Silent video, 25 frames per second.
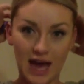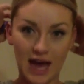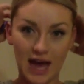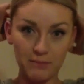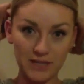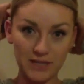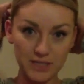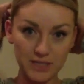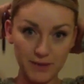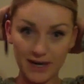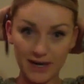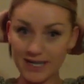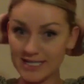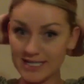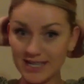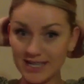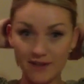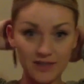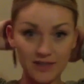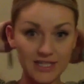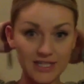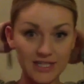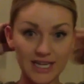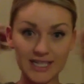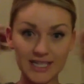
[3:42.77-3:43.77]
Beachbody's
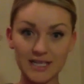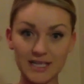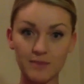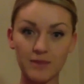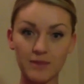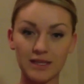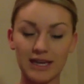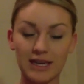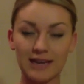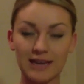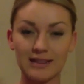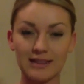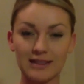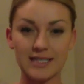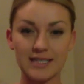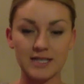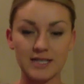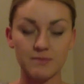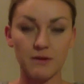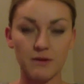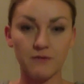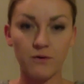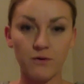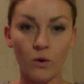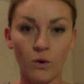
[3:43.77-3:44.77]
never done something like this
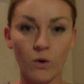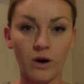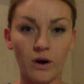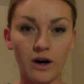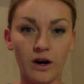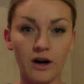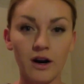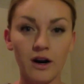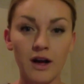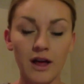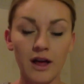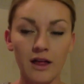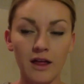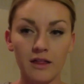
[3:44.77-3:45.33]
before.